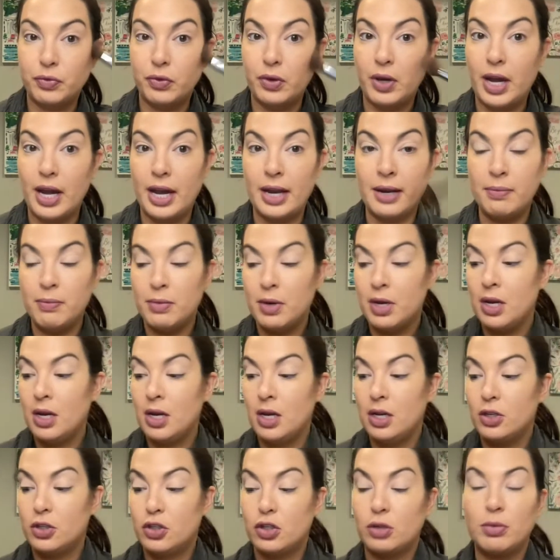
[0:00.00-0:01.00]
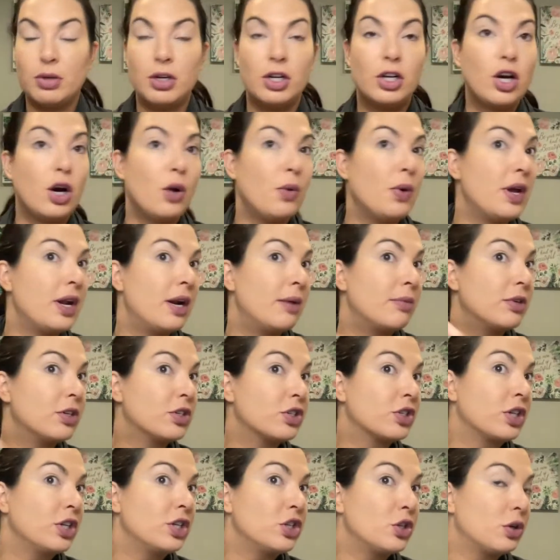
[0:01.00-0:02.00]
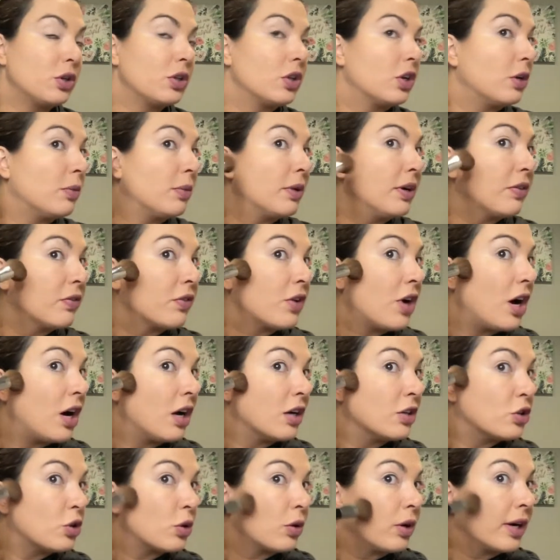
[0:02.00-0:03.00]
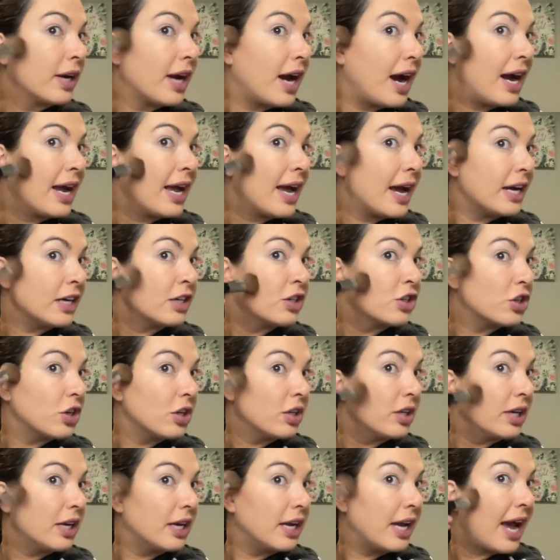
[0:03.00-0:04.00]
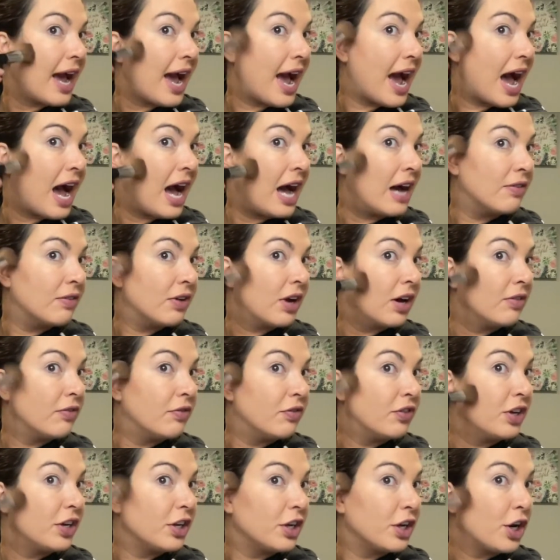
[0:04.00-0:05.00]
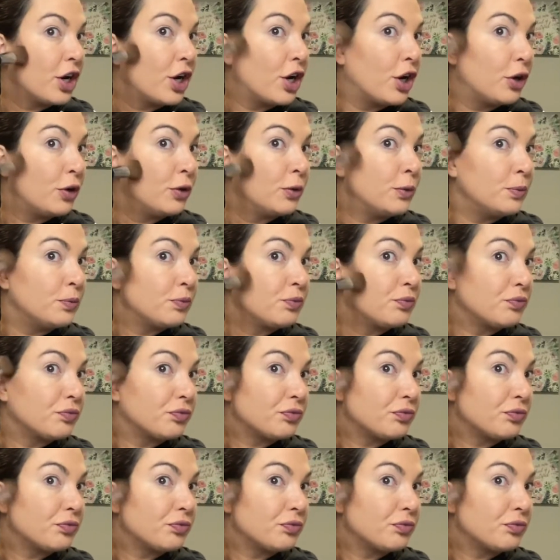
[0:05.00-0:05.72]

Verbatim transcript: Okay. So I'm going to go in. I'm just going to do a little bit of contouring. I actually have a video.